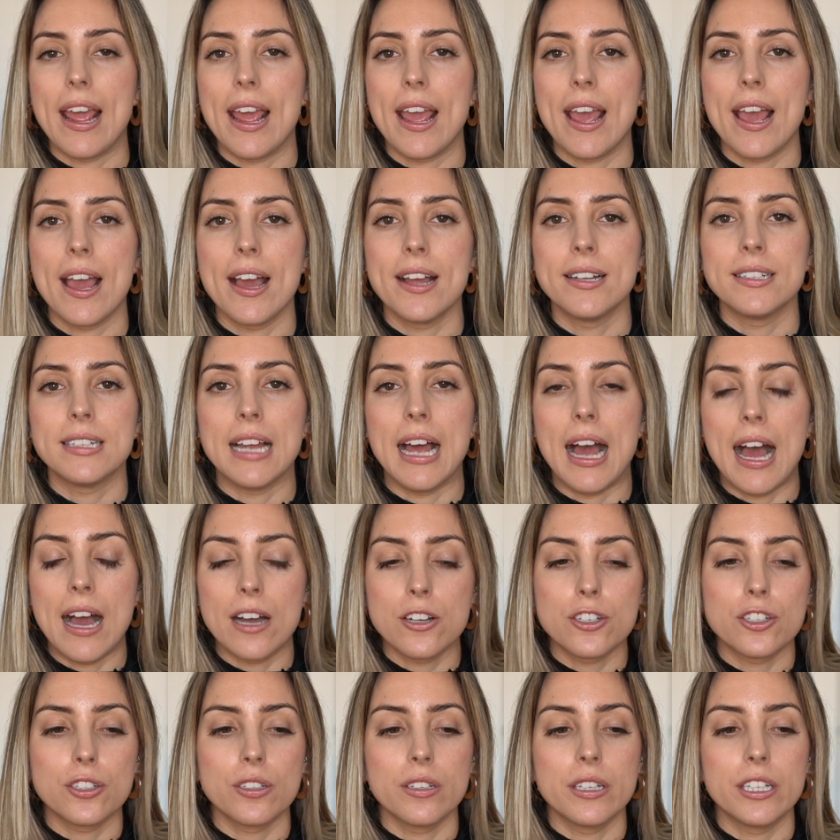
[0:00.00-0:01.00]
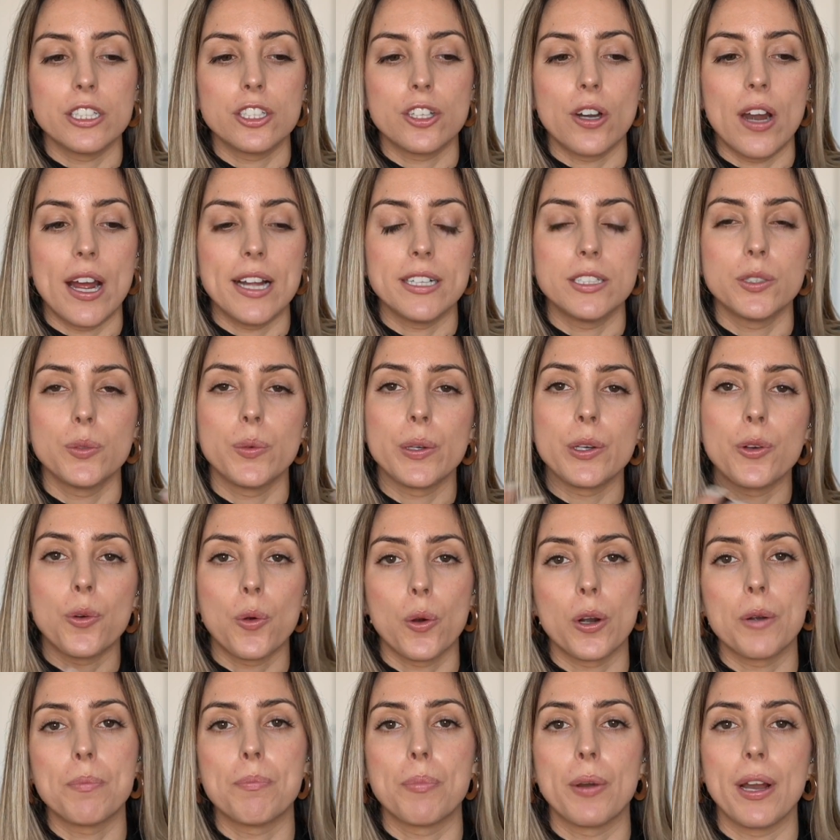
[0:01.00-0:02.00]
and actually try to
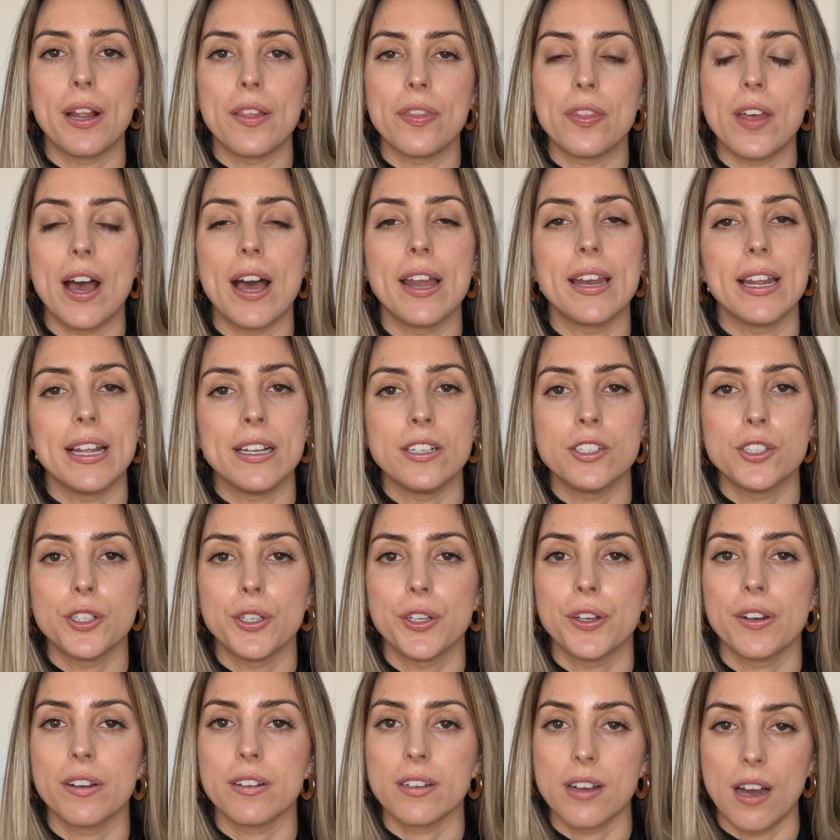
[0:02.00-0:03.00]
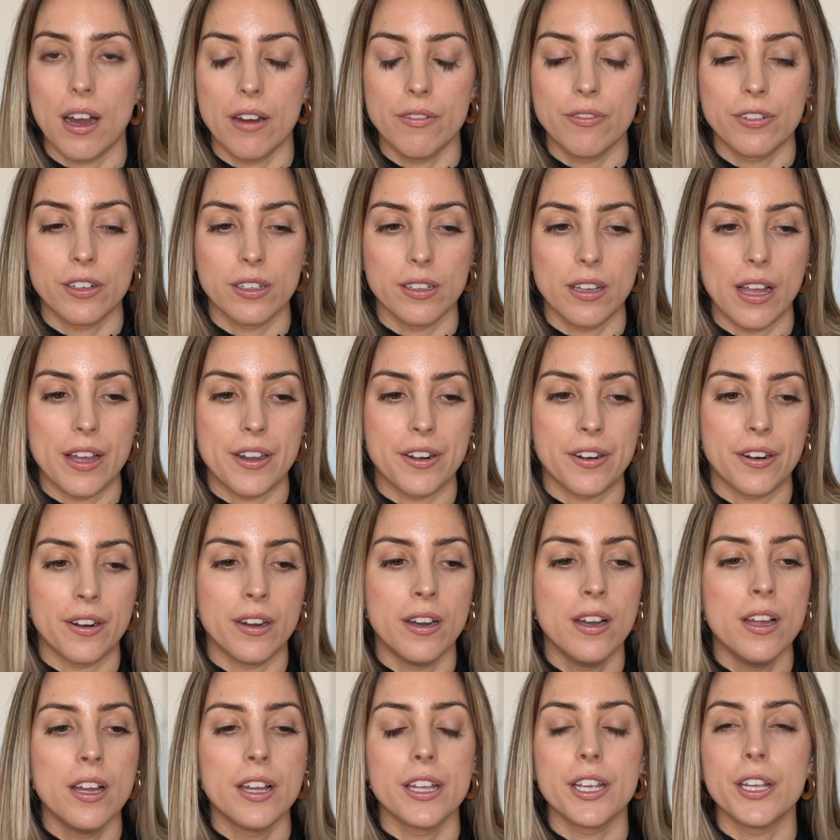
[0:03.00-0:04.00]
incorporate that into your cover
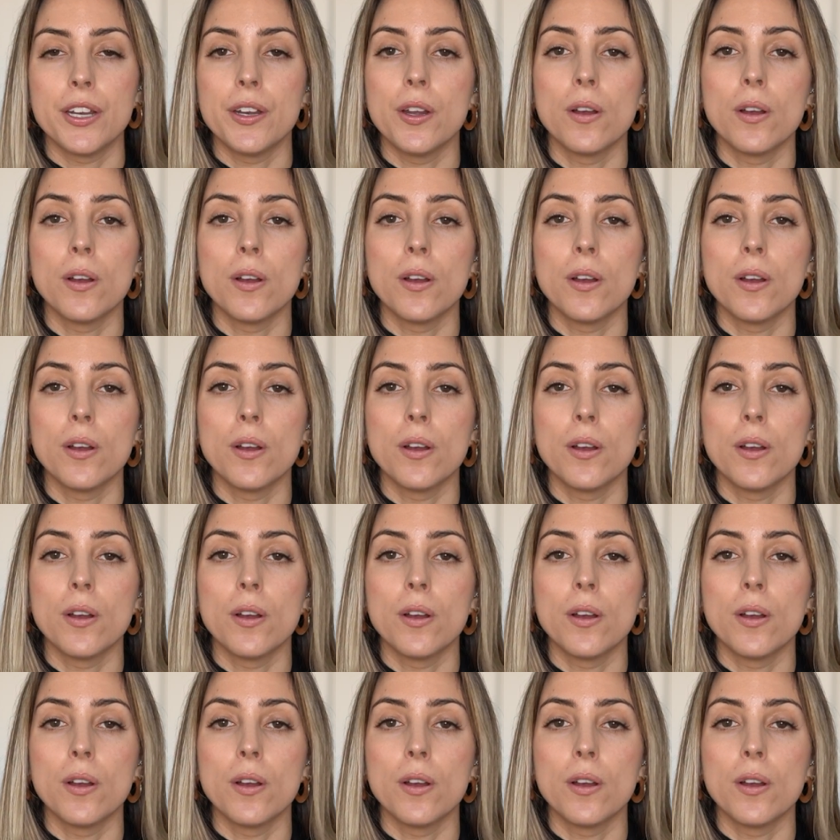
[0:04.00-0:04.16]
letter.